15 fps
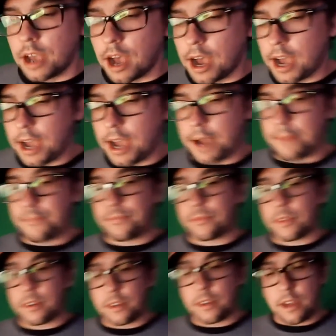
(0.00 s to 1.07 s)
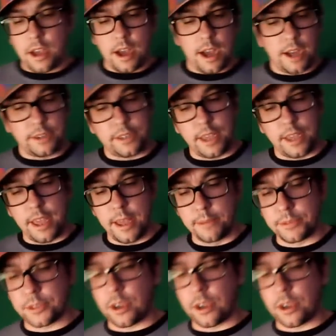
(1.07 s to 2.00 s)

to him?